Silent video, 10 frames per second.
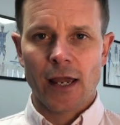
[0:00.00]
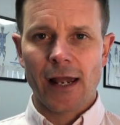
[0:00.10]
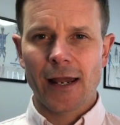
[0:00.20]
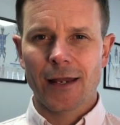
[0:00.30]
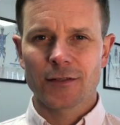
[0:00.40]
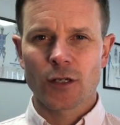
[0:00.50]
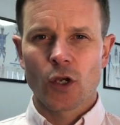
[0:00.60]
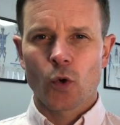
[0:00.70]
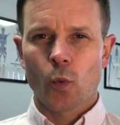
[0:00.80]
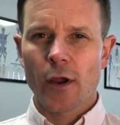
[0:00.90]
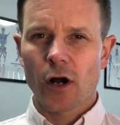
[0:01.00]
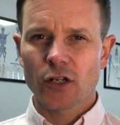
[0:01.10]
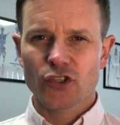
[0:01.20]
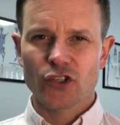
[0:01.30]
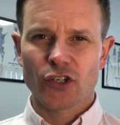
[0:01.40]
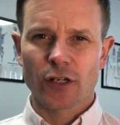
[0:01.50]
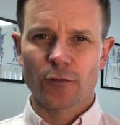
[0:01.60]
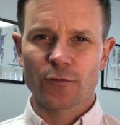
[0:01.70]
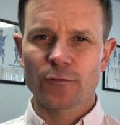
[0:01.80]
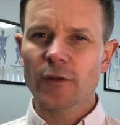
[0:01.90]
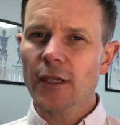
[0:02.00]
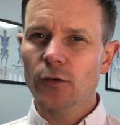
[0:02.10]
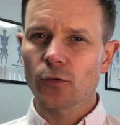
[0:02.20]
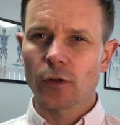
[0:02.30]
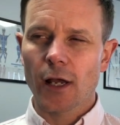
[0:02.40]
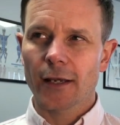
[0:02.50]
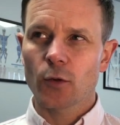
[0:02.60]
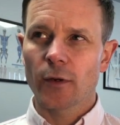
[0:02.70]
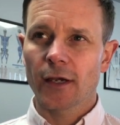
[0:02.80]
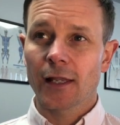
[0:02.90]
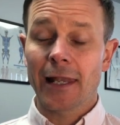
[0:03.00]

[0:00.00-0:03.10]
And we aren't just going to feel like we're